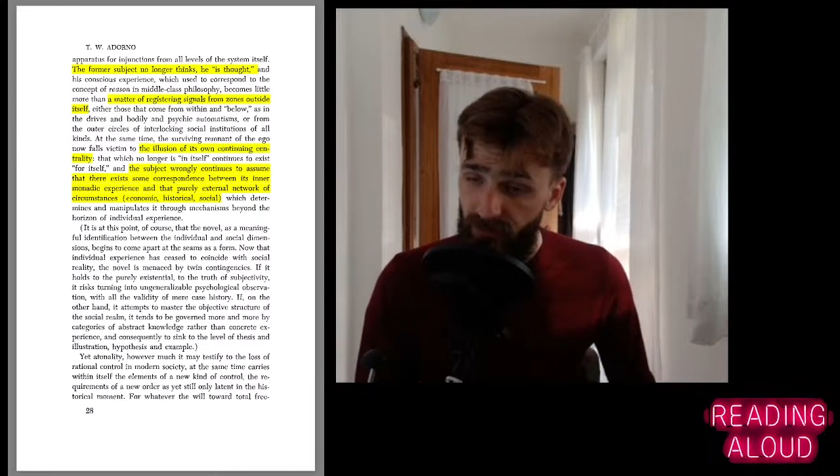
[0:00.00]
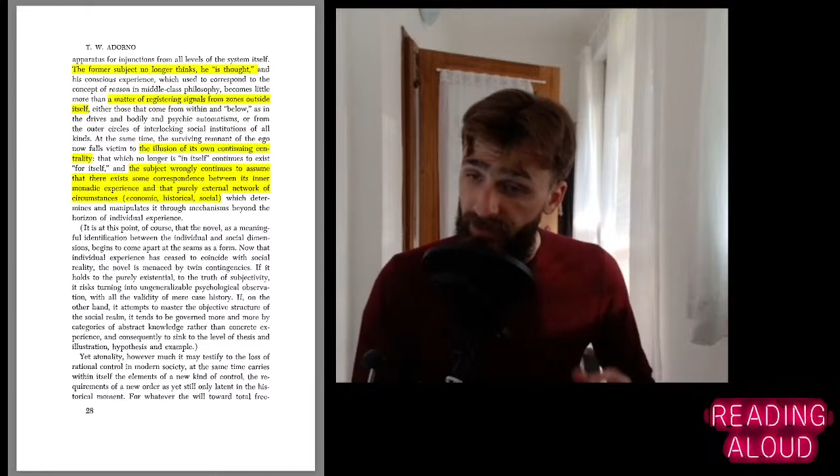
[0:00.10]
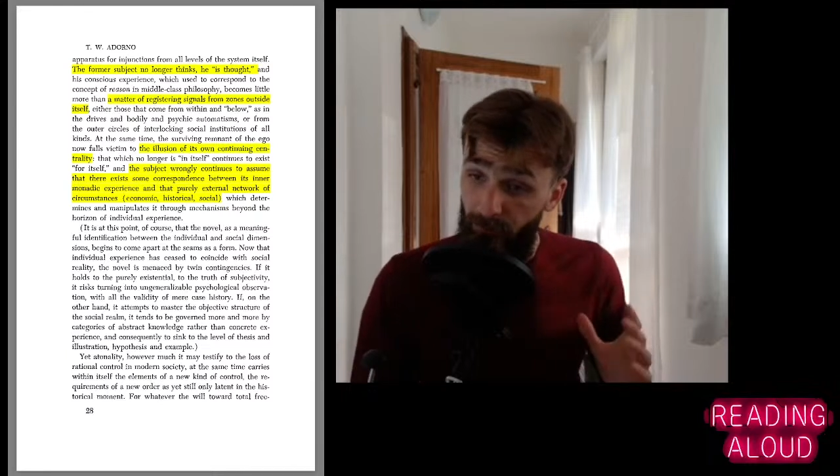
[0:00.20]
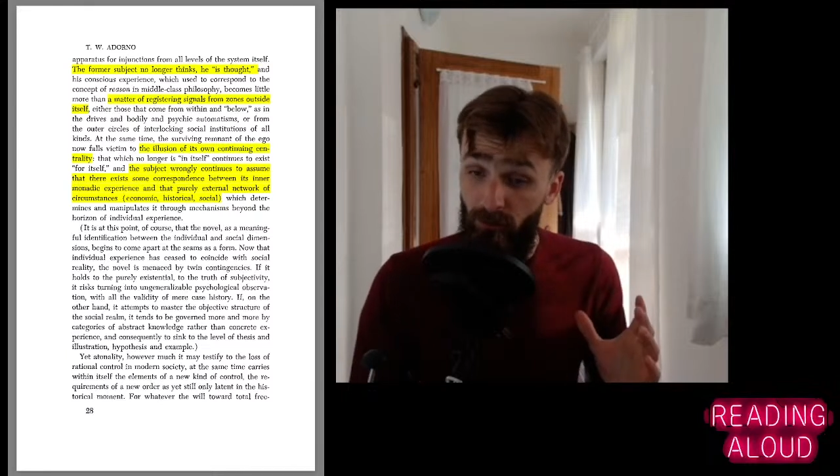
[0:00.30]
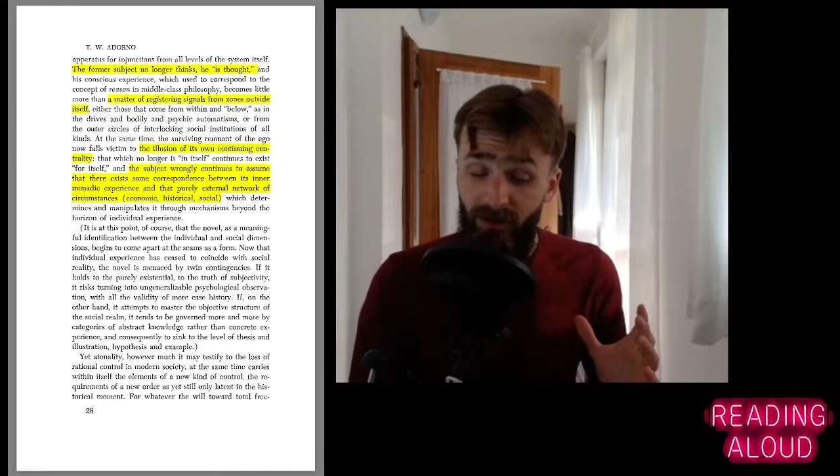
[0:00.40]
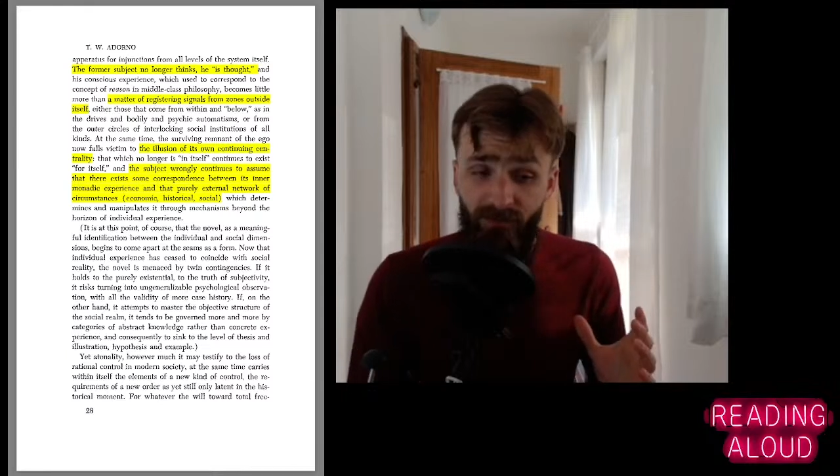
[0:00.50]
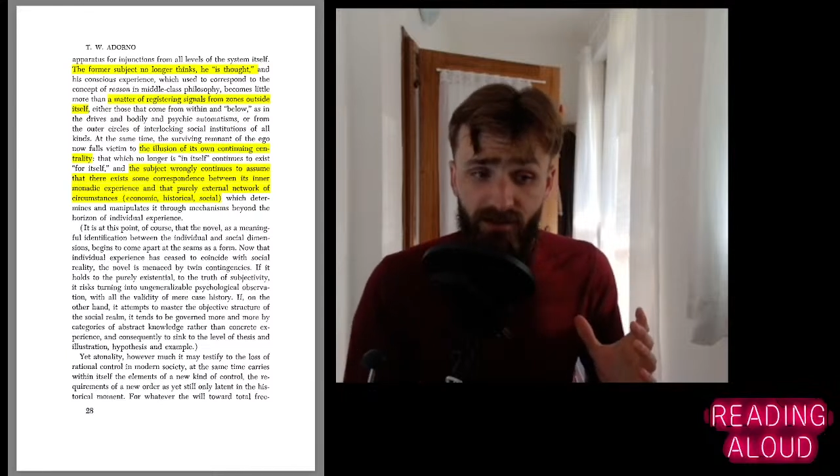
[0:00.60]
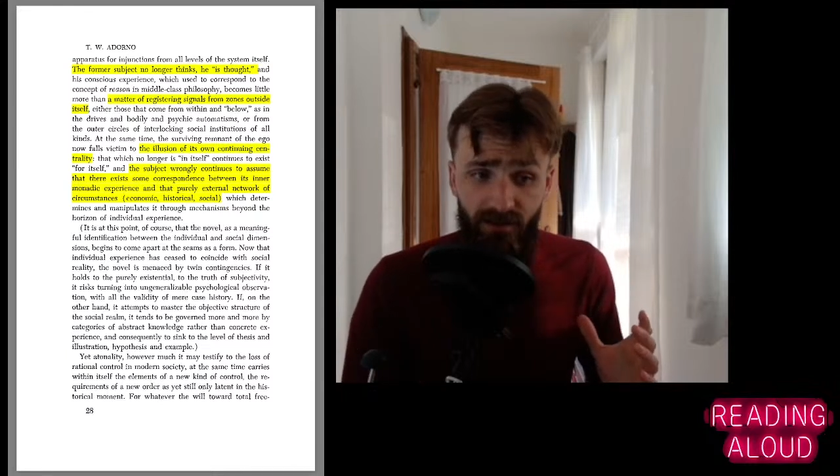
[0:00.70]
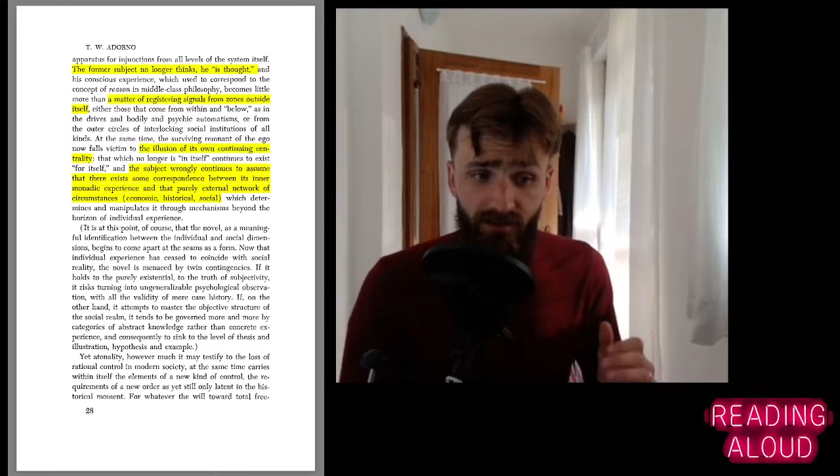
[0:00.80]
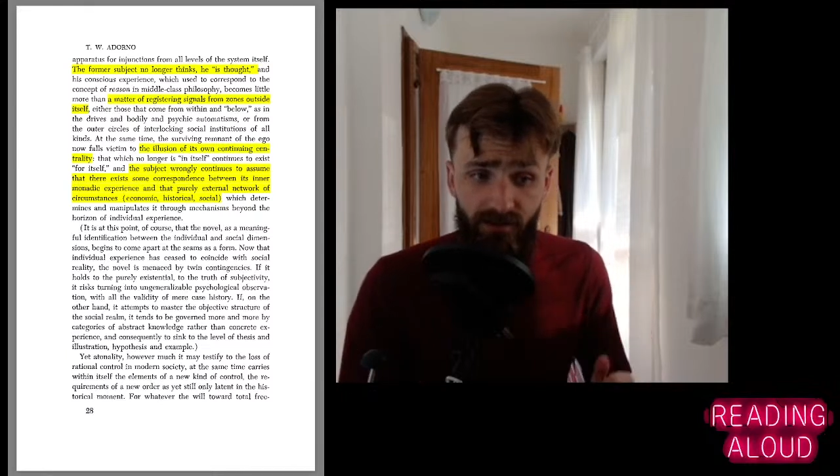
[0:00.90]
In
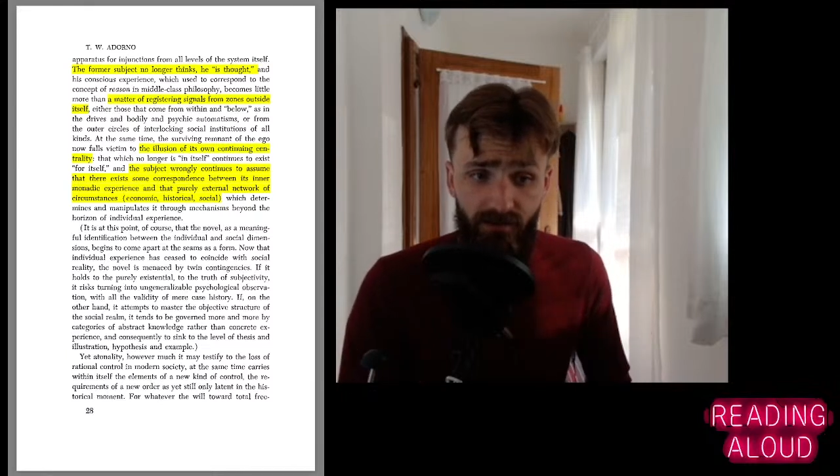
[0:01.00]
parentheses,